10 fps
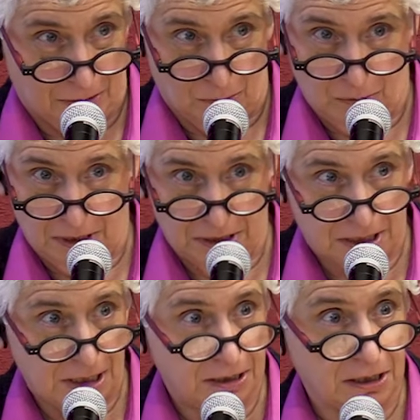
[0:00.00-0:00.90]
We can
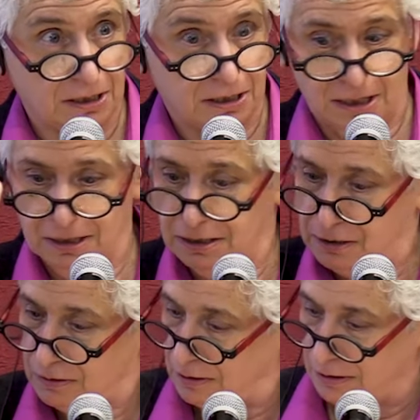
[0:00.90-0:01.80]
say to the
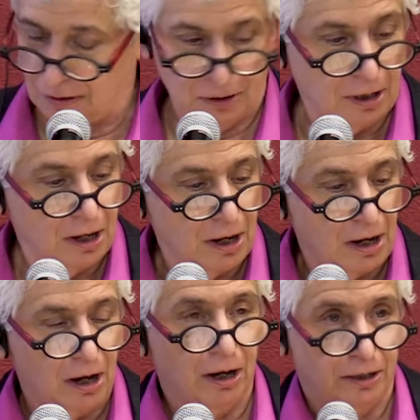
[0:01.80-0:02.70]
states,
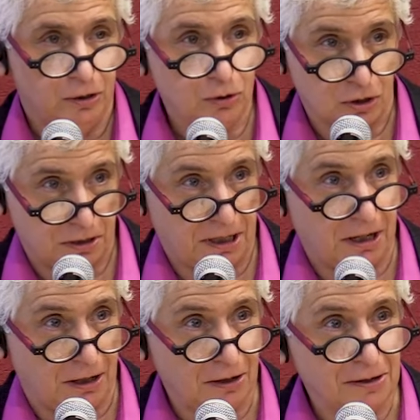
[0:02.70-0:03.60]
you should
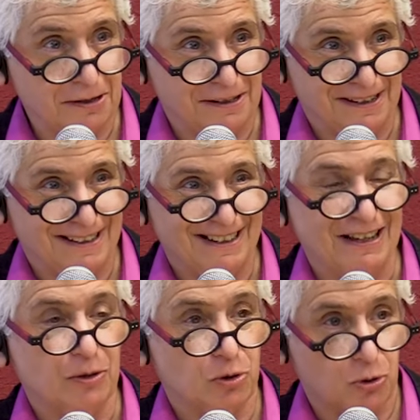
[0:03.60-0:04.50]
care.
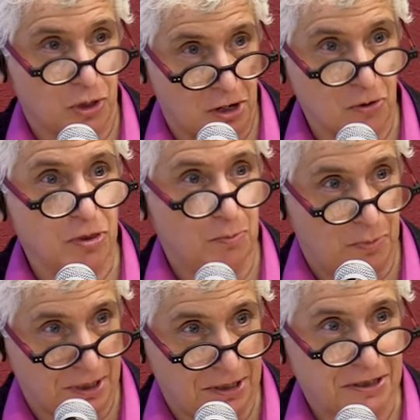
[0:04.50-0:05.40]
They're the
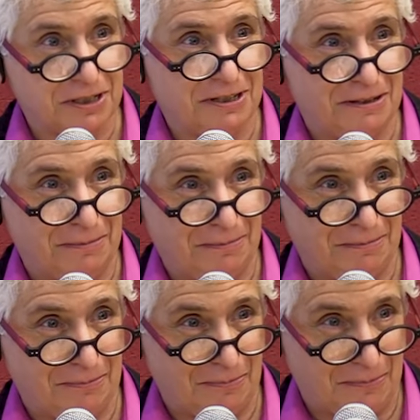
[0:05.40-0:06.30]
biggest
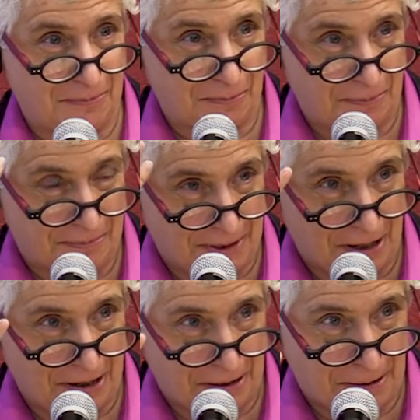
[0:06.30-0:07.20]

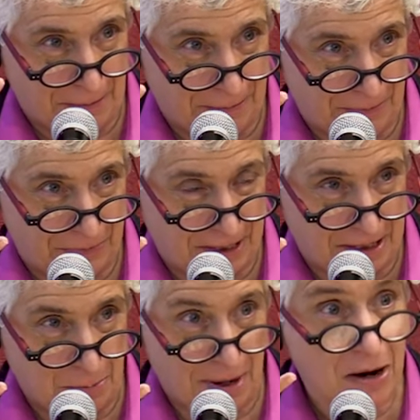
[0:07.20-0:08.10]

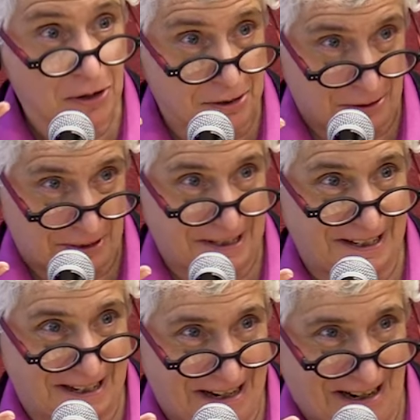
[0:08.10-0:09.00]
barriers to
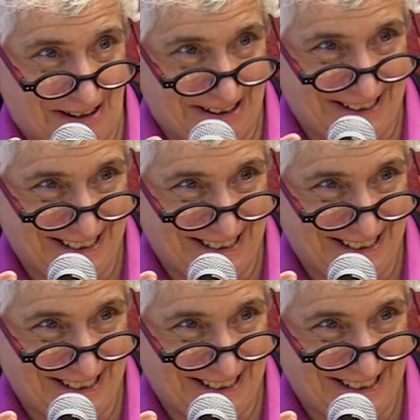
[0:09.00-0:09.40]
care.